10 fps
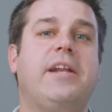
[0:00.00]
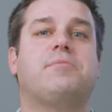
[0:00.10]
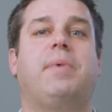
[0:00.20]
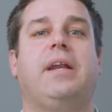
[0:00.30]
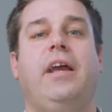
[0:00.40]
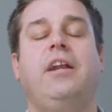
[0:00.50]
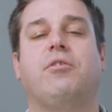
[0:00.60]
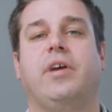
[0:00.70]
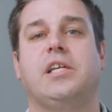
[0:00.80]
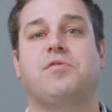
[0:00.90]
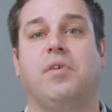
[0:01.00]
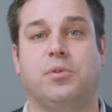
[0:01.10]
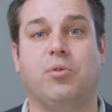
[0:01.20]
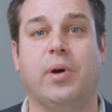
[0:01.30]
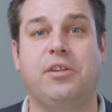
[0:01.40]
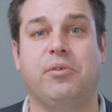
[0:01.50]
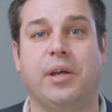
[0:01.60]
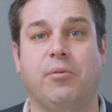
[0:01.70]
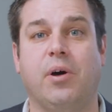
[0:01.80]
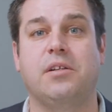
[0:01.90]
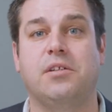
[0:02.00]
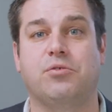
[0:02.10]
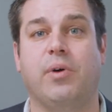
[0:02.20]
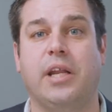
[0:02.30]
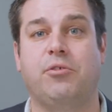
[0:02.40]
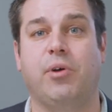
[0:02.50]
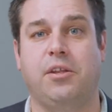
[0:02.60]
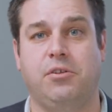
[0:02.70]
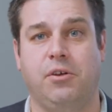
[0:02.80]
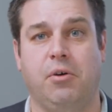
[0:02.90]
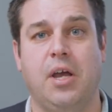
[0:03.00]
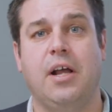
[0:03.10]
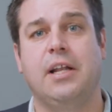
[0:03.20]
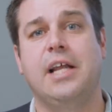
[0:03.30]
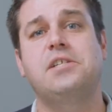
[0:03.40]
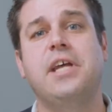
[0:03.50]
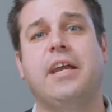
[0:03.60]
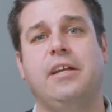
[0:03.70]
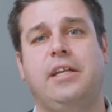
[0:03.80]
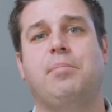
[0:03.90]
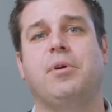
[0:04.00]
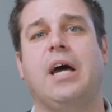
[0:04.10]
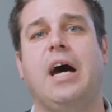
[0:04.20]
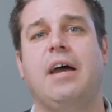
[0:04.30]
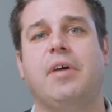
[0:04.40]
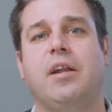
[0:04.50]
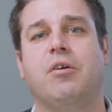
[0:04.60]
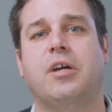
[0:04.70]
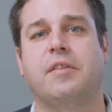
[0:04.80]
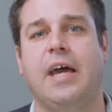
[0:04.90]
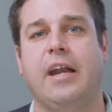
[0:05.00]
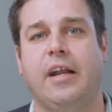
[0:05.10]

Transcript: has been increased from 2021 to 2022. Let's take a deeper dive and look at that